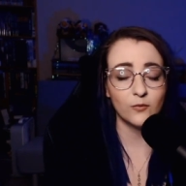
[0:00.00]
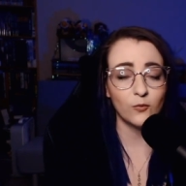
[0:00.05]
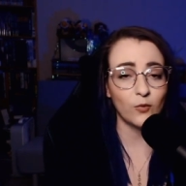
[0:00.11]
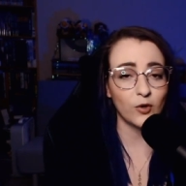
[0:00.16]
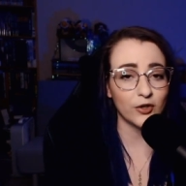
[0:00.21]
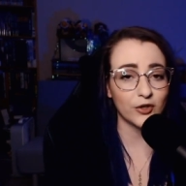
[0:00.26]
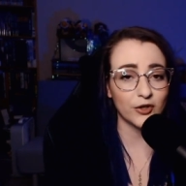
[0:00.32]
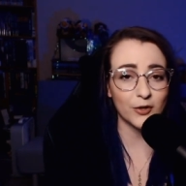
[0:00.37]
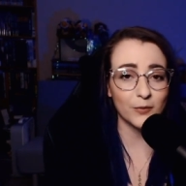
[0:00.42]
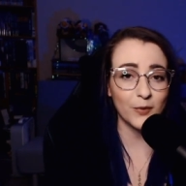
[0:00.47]

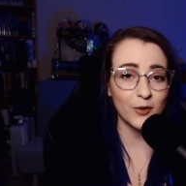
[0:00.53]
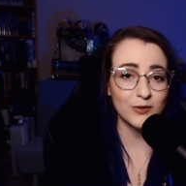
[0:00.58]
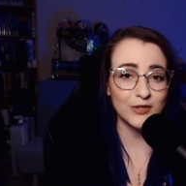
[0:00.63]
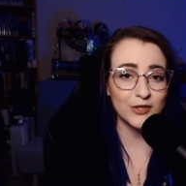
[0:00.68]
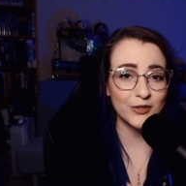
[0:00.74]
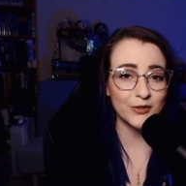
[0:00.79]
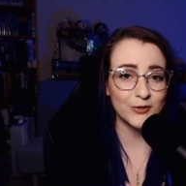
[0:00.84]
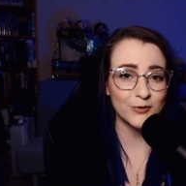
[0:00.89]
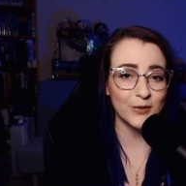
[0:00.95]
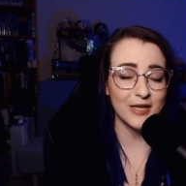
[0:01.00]
While you're
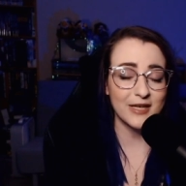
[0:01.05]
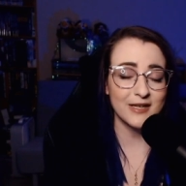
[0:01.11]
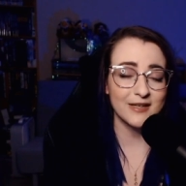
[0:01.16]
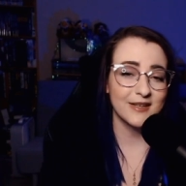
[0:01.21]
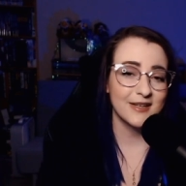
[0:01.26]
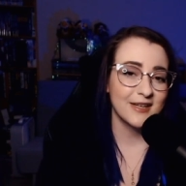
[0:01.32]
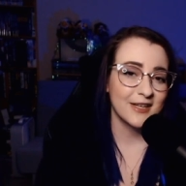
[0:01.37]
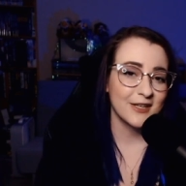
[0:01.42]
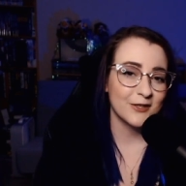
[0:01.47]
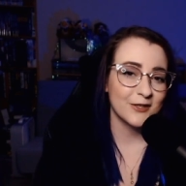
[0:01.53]
composing your tweet,
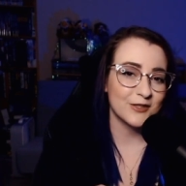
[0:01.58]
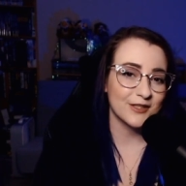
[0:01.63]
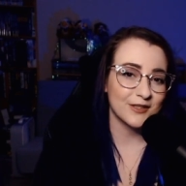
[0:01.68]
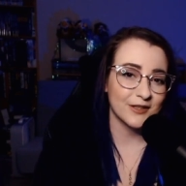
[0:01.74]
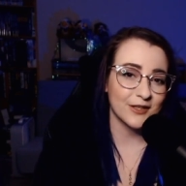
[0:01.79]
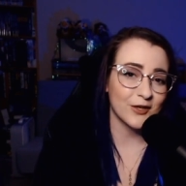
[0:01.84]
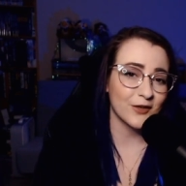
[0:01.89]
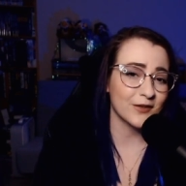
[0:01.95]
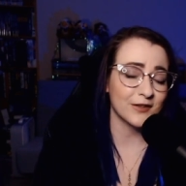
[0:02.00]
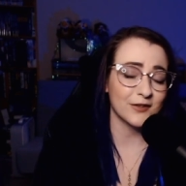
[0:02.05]
you just
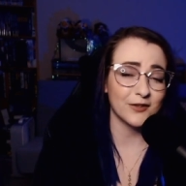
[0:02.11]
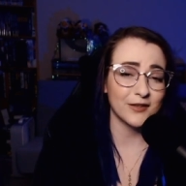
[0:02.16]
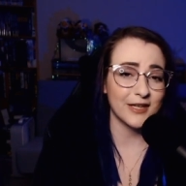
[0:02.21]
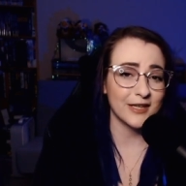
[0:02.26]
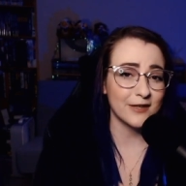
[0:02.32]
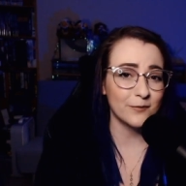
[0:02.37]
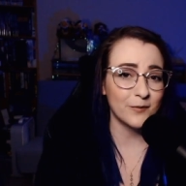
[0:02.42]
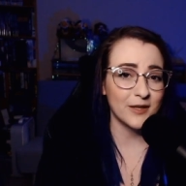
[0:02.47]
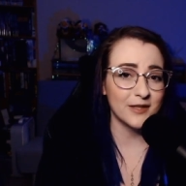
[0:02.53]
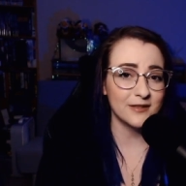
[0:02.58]
click on the little
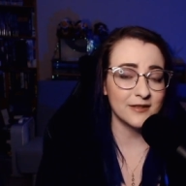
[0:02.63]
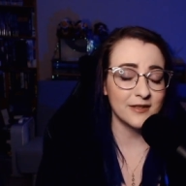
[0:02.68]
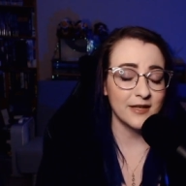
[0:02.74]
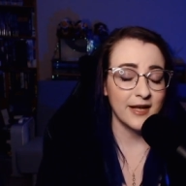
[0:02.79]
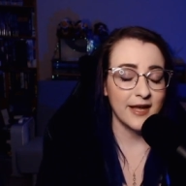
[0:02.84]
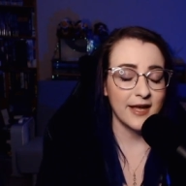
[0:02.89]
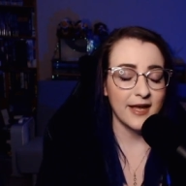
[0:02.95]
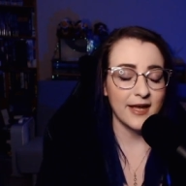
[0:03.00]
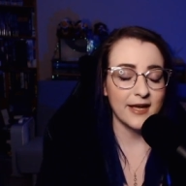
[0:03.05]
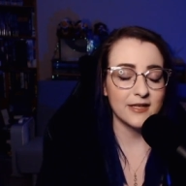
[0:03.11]
GIF button
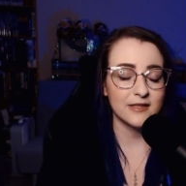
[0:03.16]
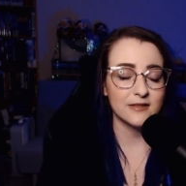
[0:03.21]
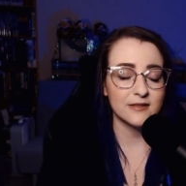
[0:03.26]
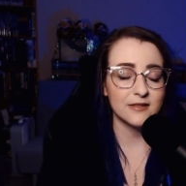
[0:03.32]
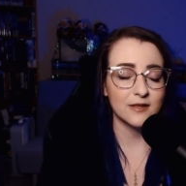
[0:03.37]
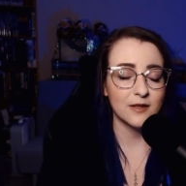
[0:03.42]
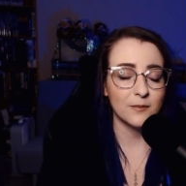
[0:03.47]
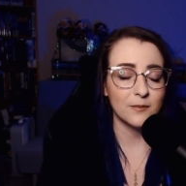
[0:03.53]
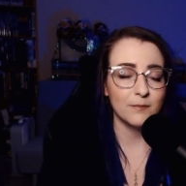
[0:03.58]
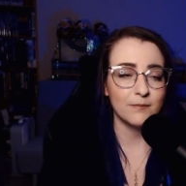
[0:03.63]
and
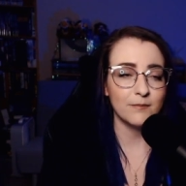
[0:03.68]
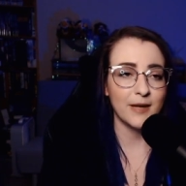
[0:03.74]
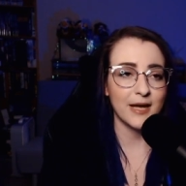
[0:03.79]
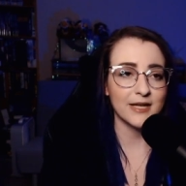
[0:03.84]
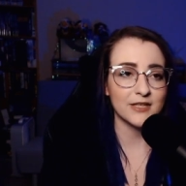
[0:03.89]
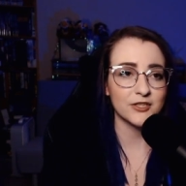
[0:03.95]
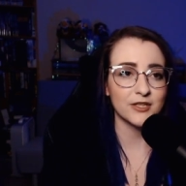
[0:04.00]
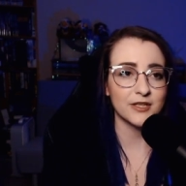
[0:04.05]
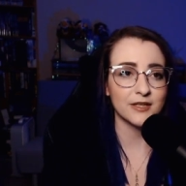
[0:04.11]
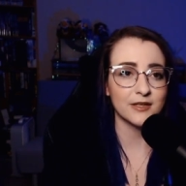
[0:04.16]

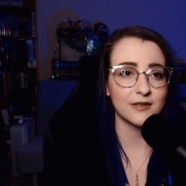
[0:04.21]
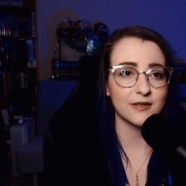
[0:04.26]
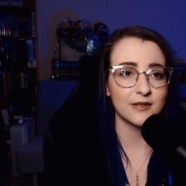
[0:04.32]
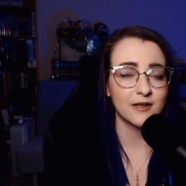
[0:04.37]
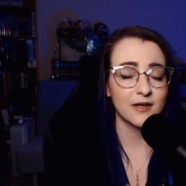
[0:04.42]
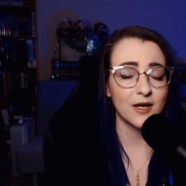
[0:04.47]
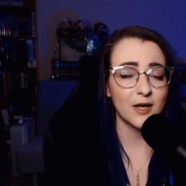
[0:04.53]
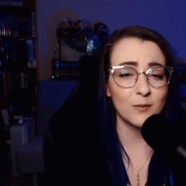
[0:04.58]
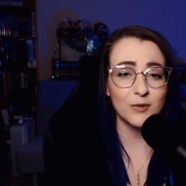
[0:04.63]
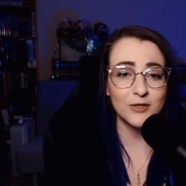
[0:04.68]
magic.
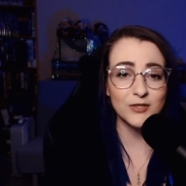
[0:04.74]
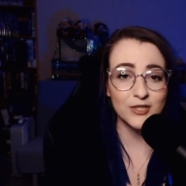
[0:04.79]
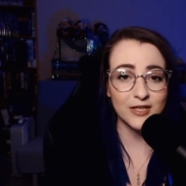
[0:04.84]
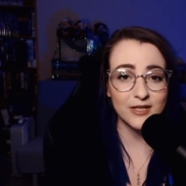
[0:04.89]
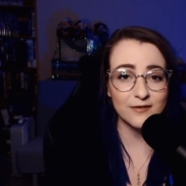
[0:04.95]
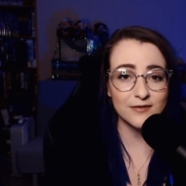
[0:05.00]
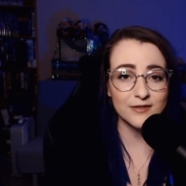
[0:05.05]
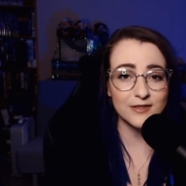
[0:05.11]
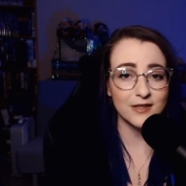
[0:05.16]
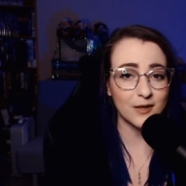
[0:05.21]
A bunch of
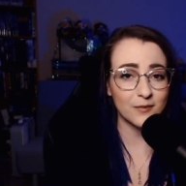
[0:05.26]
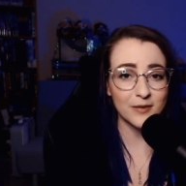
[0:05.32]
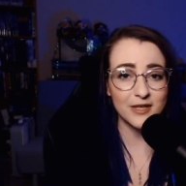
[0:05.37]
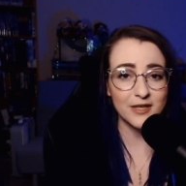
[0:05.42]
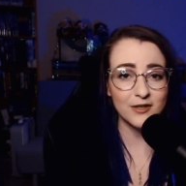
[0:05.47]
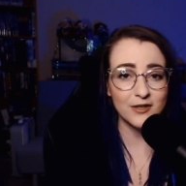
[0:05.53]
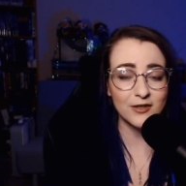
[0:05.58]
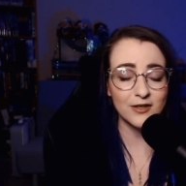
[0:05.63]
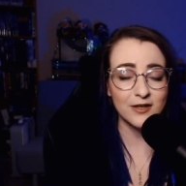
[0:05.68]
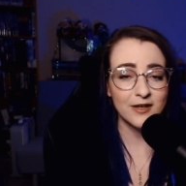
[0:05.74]
GIFs
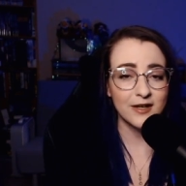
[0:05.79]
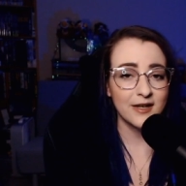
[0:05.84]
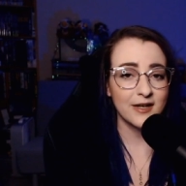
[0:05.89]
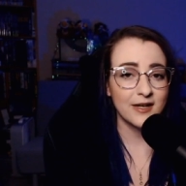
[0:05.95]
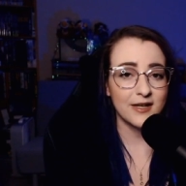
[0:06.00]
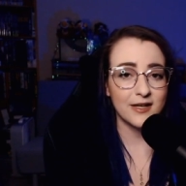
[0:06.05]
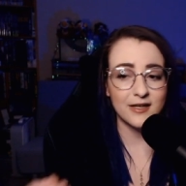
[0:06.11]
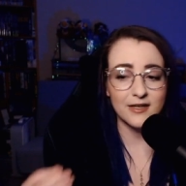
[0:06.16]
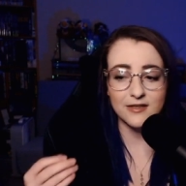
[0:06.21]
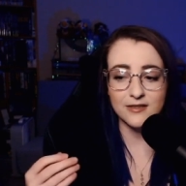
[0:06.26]
appear
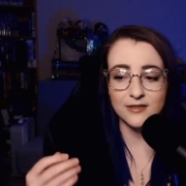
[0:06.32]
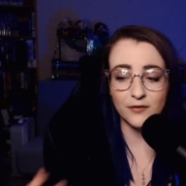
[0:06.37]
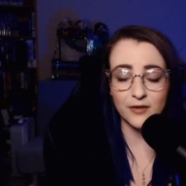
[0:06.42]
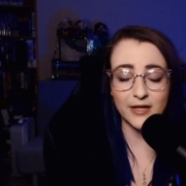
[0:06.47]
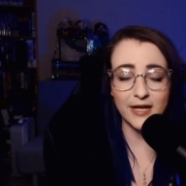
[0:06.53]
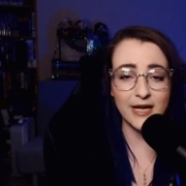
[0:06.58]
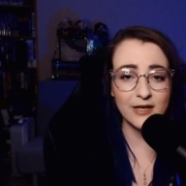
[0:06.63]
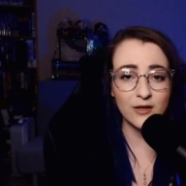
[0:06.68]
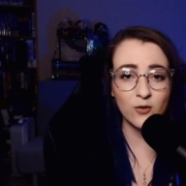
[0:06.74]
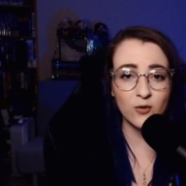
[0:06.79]
in different
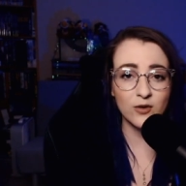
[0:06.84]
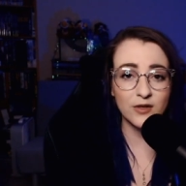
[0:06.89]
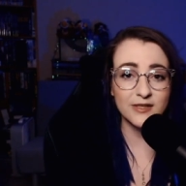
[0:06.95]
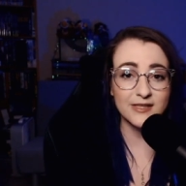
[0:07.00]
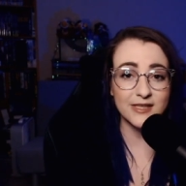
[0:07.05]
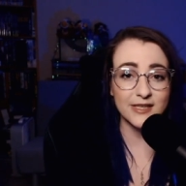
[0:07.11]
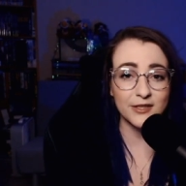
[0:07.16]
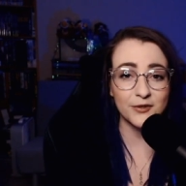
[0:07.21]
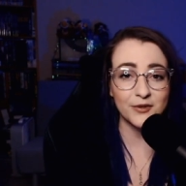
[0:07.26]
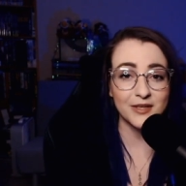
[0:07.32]
categories,
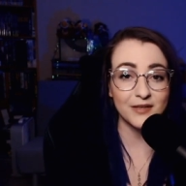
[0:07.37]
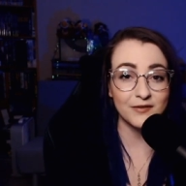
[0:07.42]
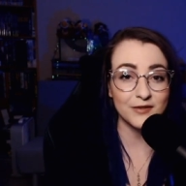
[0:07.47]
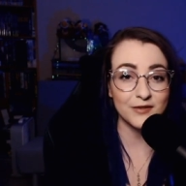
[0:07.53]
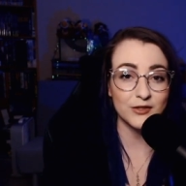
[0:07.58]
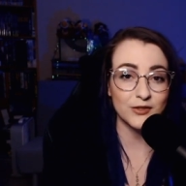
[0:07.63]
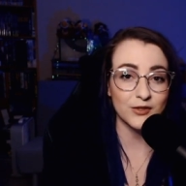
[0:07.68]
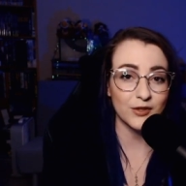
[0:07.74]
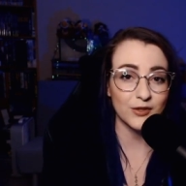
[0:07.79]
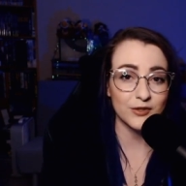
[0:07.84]
and you can even
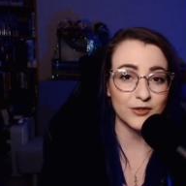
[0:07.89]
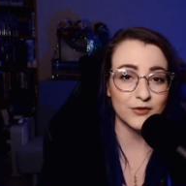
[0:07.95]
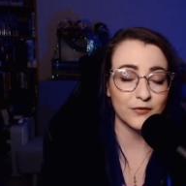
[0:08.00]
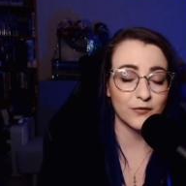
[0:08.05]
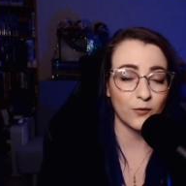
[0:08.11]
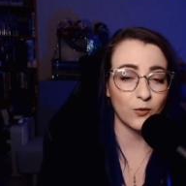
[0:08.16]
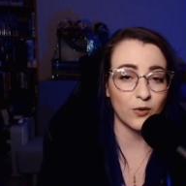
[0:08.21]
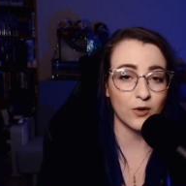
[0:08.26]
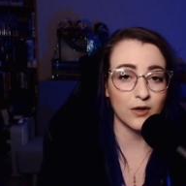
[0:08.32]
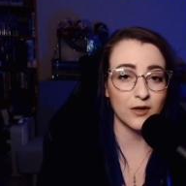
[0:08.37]
search
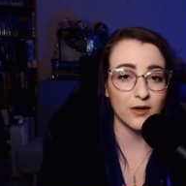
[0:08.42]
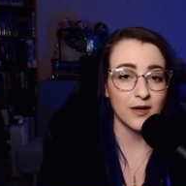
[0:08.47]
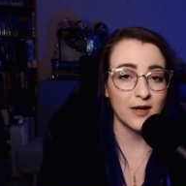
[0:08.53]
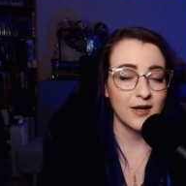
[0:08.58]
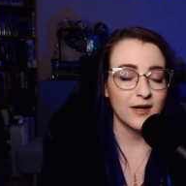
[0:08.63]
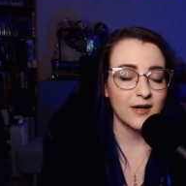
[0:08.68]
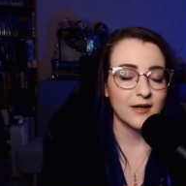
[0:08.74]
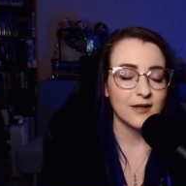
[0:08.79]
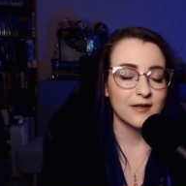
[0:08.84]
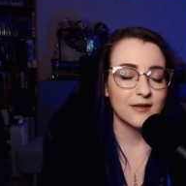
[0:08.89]
for
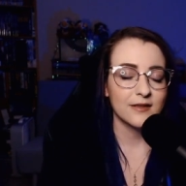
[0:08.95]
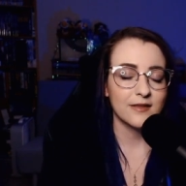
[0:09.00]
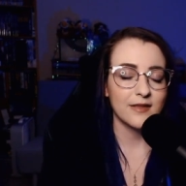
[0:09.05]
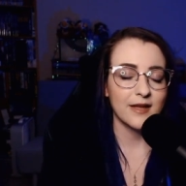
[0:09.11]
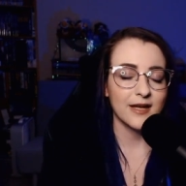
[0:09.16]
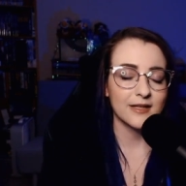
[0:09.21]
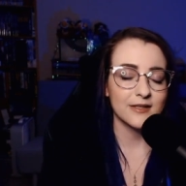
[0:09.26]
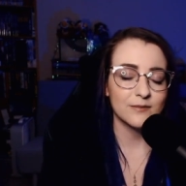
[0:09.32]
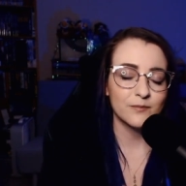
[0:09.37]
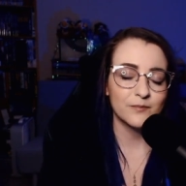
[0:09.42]

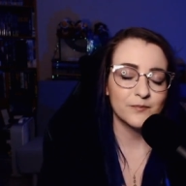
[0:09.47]
that